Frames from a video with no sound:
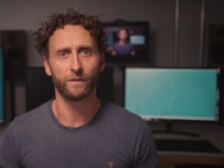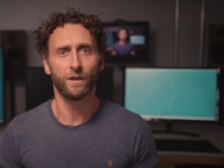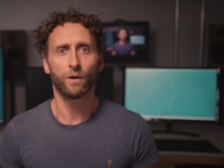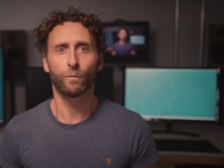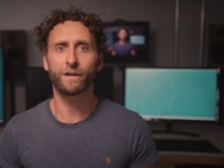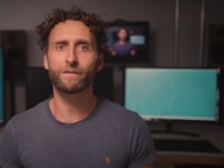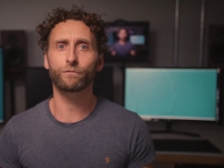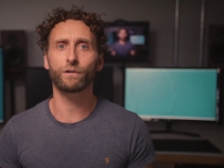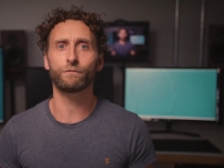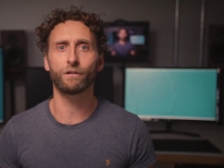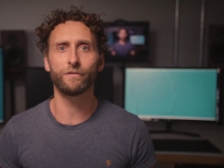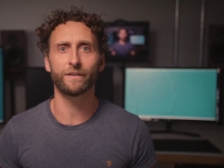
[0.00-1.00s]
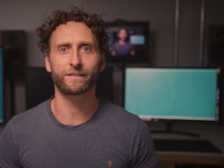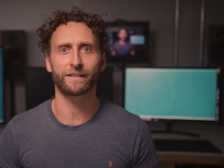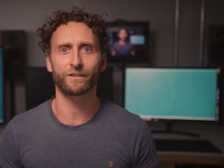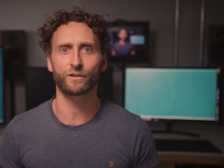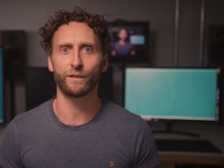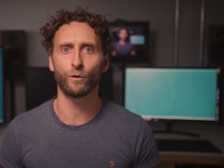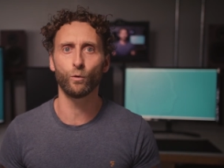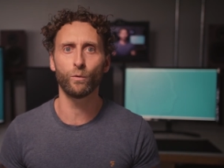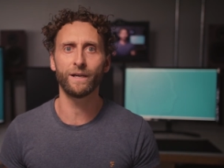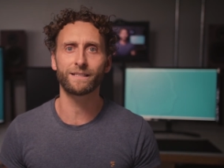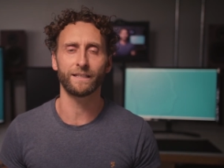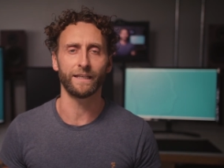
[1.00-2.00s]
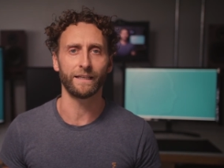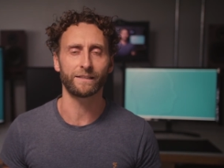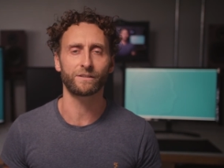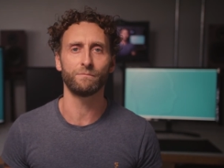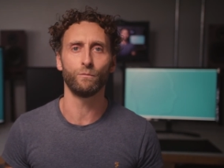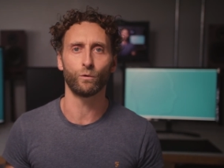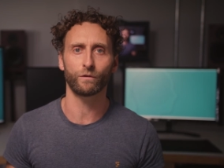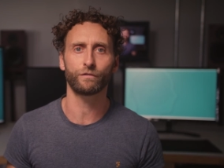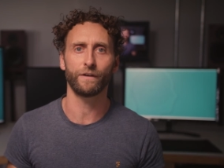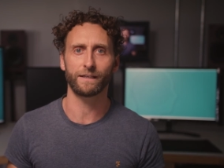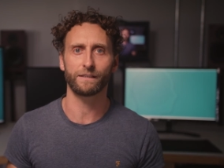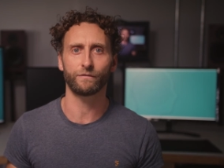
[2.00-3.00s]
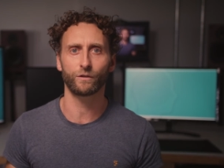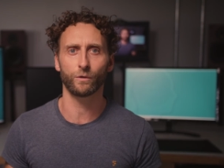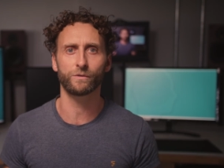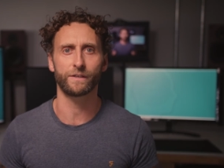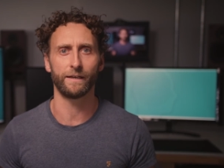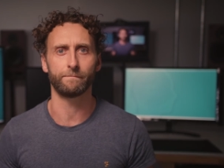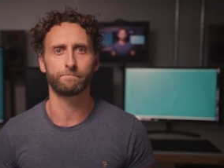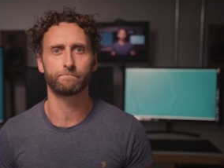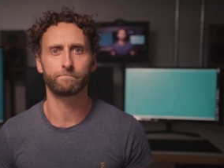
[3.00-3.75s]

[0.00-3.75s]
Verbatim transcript: and whenever I run this session, it always leads to more effective content.